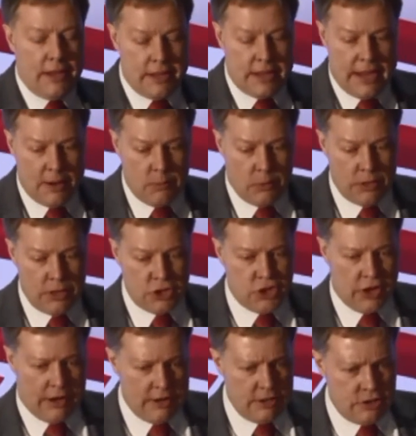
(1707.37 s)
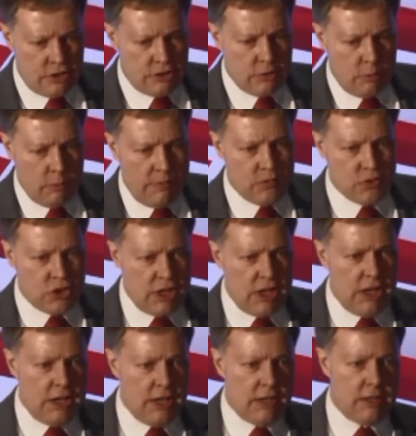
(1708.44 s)
Again, one of the challenges that we've
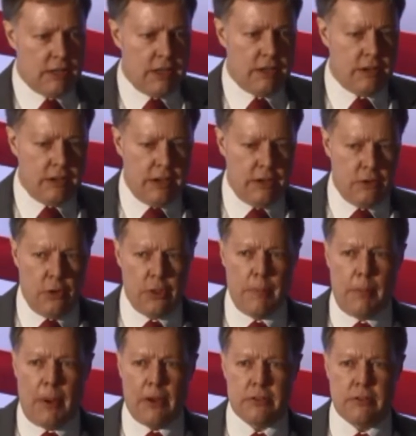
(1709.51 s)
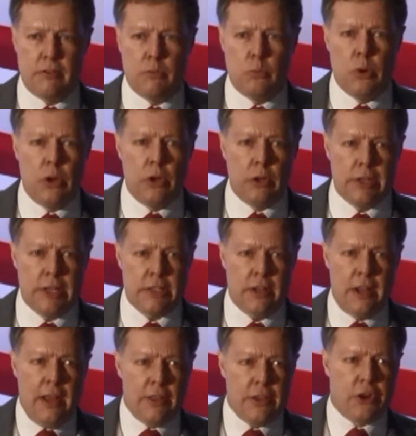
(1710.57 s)
seen in other parts of the world is
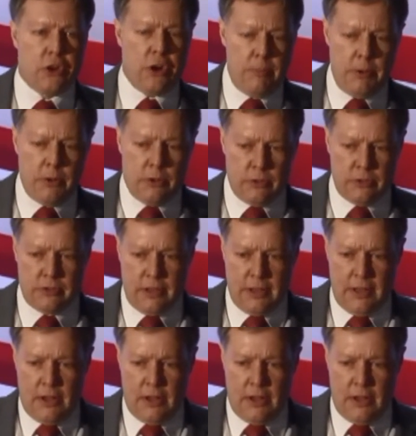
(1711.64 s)
the criminals